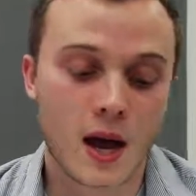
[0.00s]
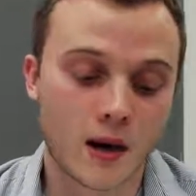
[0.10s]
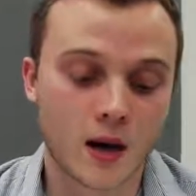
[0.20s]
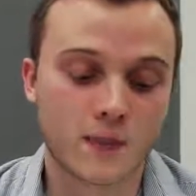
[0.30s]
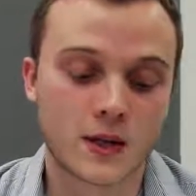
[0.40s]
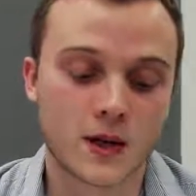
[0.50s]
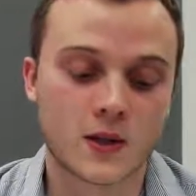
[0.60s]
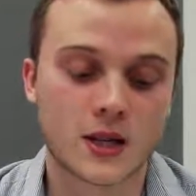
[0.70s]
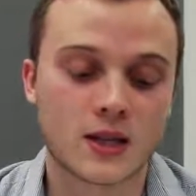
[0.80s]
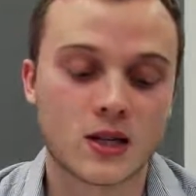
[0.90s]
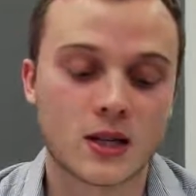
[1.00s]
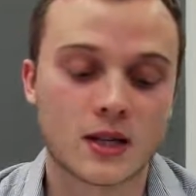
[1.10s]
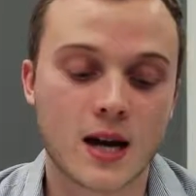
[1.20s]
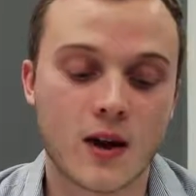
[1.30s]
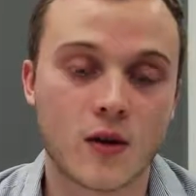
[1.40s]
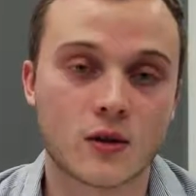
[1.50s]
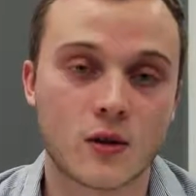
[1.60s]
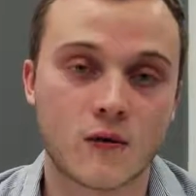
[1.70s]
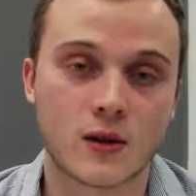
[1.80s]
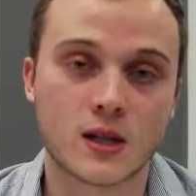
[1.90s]
and it comes in at $66,
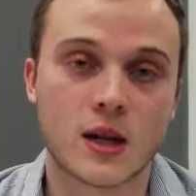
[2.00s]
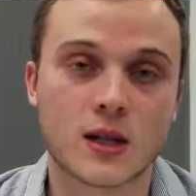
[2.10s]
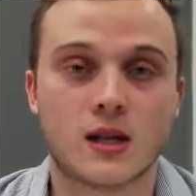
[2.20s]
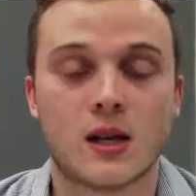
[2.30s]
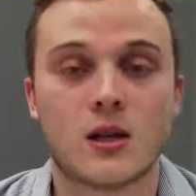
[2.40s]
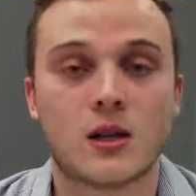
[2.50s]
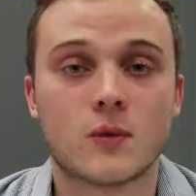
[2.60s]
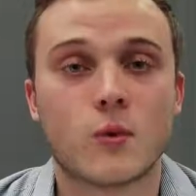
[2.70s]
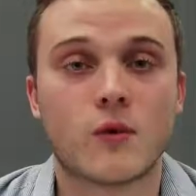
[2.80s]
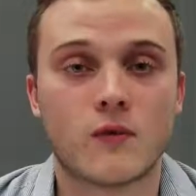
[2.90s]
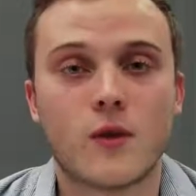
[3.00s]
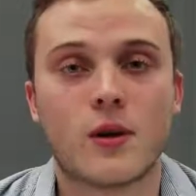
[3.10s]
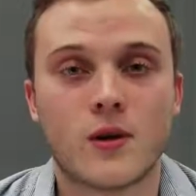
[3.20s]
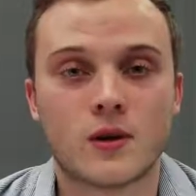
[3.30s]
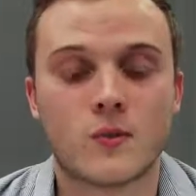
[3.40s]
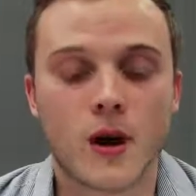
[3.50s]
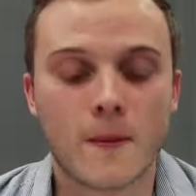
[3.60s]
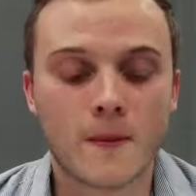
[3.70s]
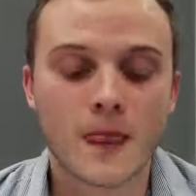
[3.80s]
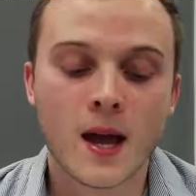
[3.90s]
so it fits nicely in this portfolio as
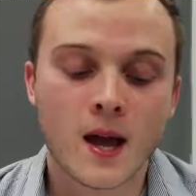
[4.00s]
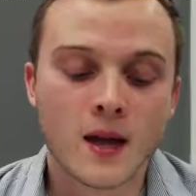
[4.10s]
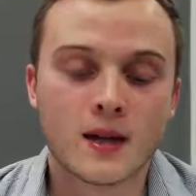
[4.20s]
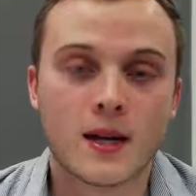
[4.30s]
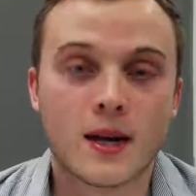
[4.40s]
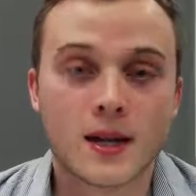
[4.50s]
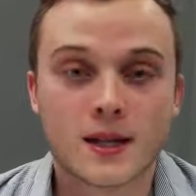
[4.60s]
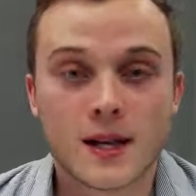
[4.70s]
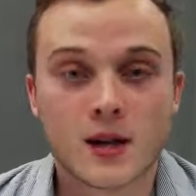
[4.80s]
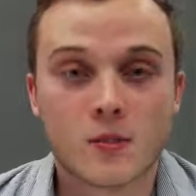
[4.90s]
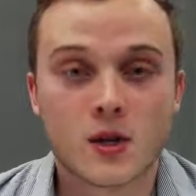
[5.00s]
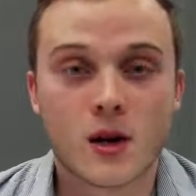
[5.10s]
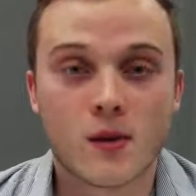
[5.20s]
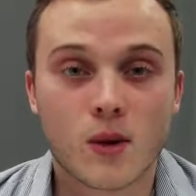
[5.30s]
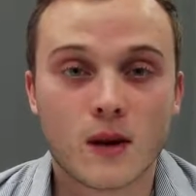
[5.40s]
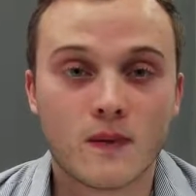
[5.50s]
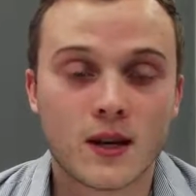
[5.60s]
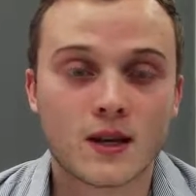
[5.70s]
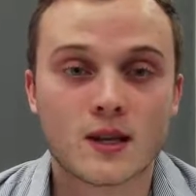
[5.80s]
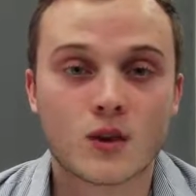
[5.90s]
well. The next stock I'll be talking
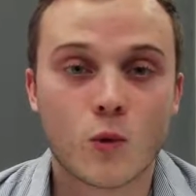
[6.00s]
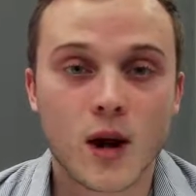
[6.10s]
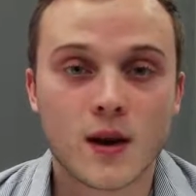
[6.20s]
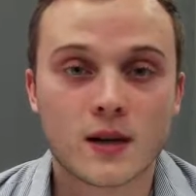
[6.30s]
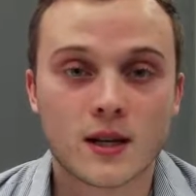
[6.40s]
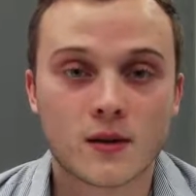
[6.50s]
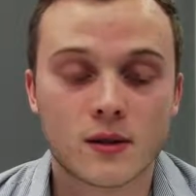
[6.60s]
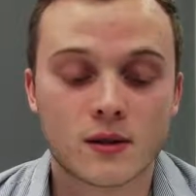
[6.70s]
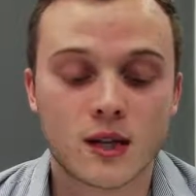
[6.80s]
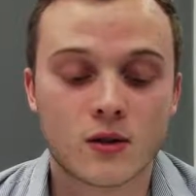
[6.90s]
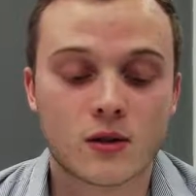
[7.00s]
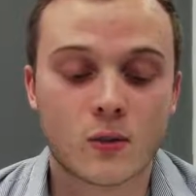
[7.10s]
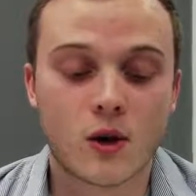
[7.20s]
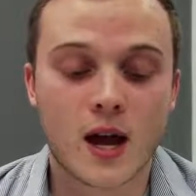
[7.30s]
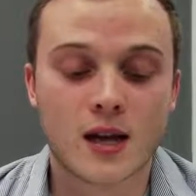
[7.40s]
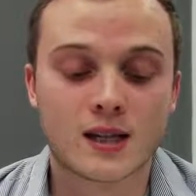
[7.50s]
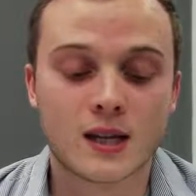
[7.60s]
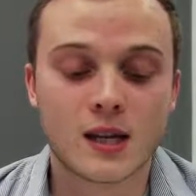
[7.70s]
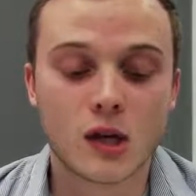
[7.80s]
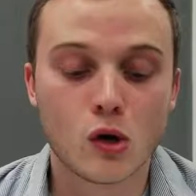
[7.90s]
about is Square, ticker symbol
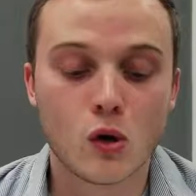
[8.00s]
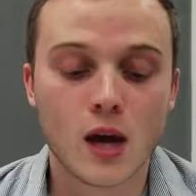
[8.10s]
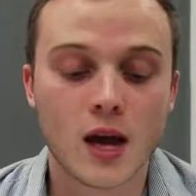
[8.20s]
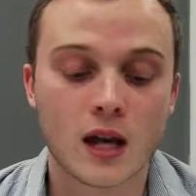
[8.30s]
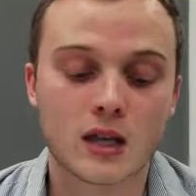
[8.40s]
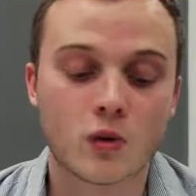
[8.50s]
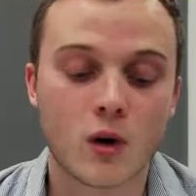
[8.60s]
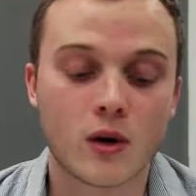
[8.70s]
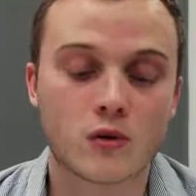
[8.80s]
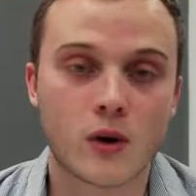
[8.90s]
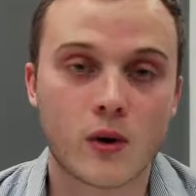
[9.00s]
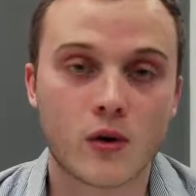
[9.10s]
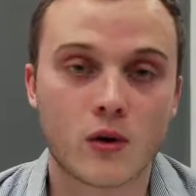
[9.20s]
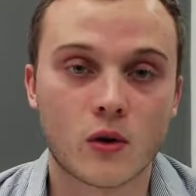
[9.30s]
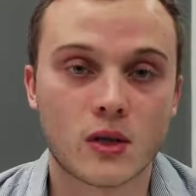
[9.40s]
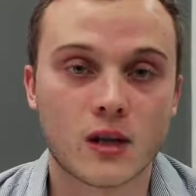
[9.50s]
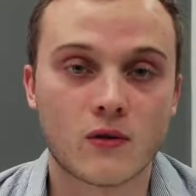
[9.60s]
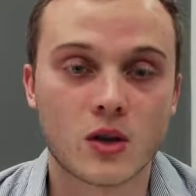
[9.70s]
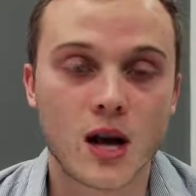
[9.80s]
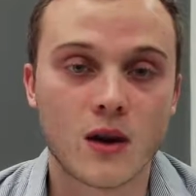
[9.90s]
SQ, and Square is right around
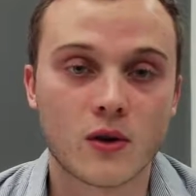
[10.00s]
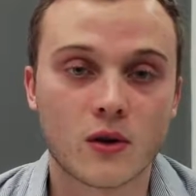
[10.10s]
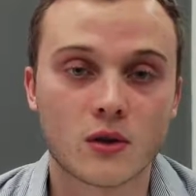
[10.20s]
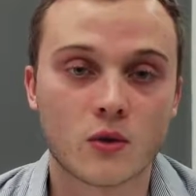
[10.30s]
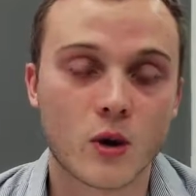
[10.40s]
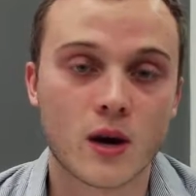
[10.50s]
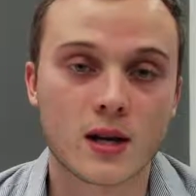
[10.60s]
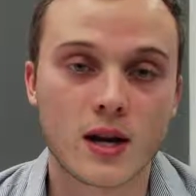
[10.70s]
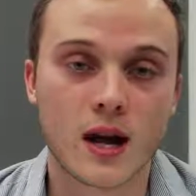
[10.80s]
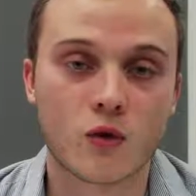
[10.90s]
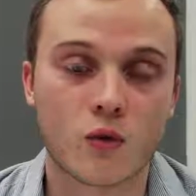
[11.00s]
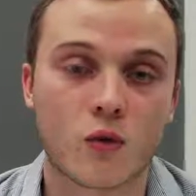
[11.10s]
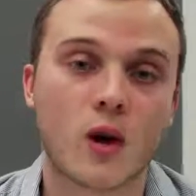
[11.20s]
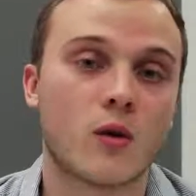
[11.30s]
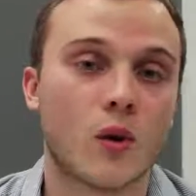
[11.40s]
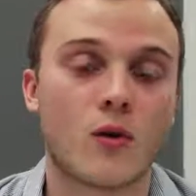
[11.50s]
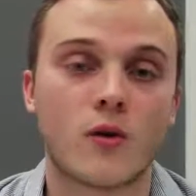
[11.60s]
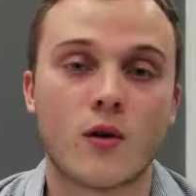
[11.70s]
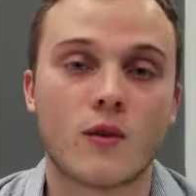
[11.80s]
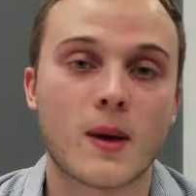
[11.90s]
$37. Square has had great
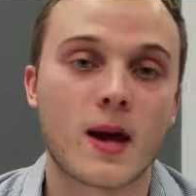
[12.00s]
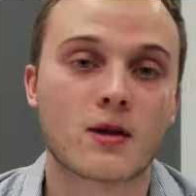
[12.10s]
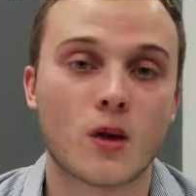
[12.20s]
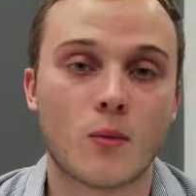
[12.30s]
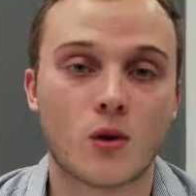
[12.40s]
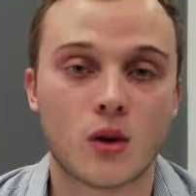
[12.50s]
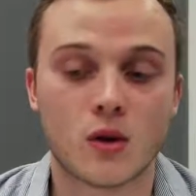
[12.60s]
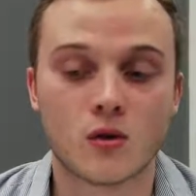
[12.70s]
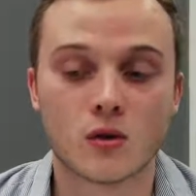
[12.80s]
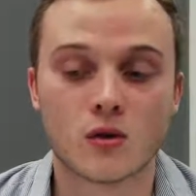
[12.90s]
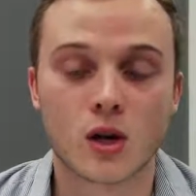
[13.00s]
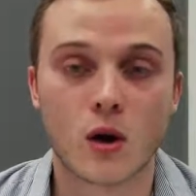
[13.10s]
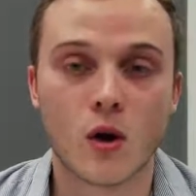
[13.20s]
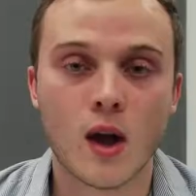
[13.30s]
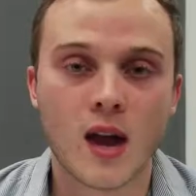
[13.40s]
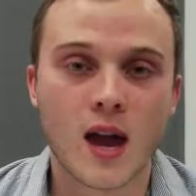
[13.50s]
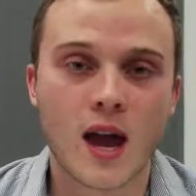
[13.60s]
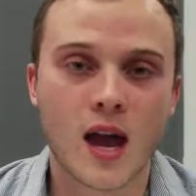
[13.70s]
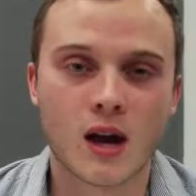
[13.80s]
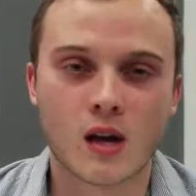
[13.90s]
growth over the past couple of years or so,
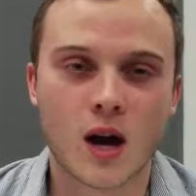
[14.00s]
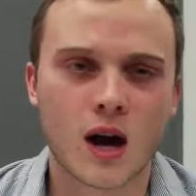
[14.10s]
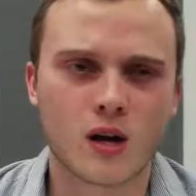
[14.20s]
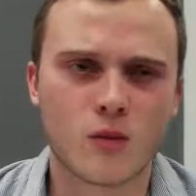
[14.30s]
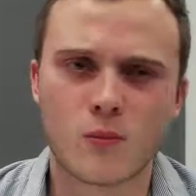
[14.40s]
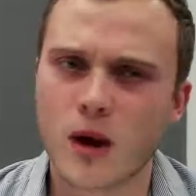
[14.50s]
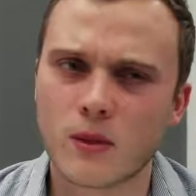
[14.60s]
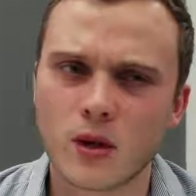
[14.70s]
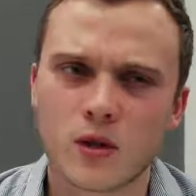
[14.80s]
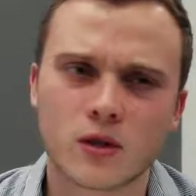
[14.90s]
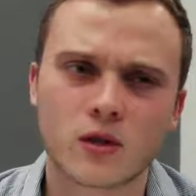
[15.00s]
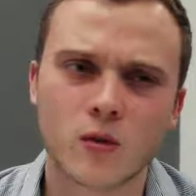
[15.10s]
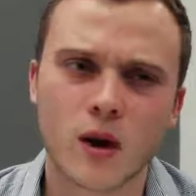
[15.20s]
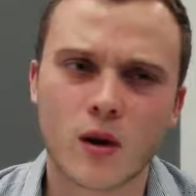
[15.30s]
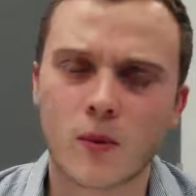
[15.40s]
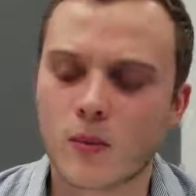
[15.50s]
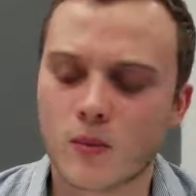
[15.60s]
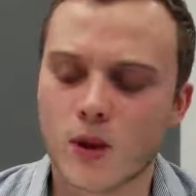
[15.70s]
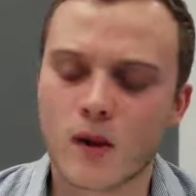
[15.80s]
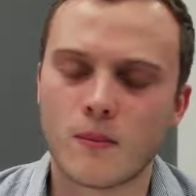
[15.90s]
and you probably heard of Square,
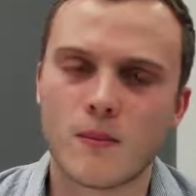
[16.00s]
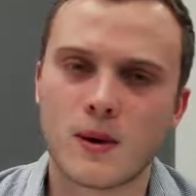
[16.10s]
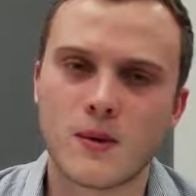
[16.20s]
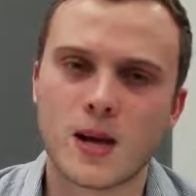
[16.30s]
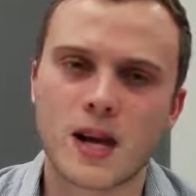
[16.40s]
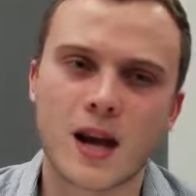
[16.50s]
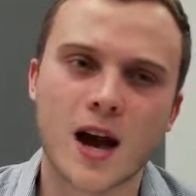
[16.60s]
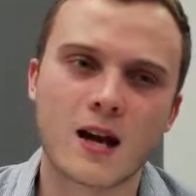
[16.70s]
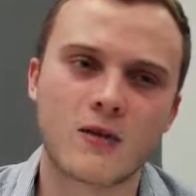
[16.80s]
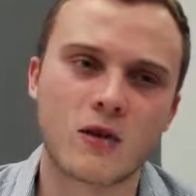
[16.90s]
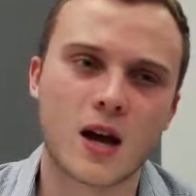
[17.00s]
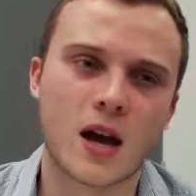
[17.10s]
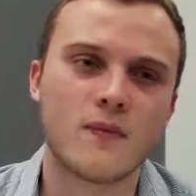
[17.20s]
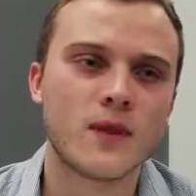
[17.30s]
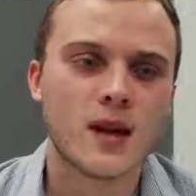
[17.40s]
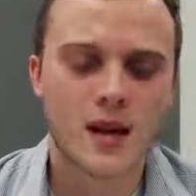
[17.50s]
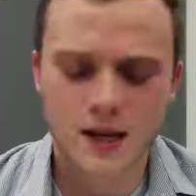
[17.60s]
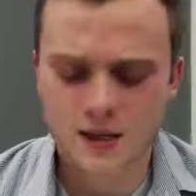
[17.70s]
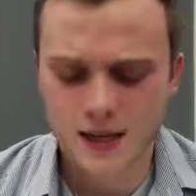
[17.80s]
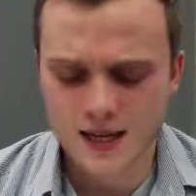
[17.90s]
but maybe not if you're not
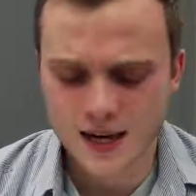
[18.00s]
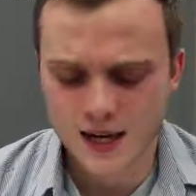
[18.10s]
into like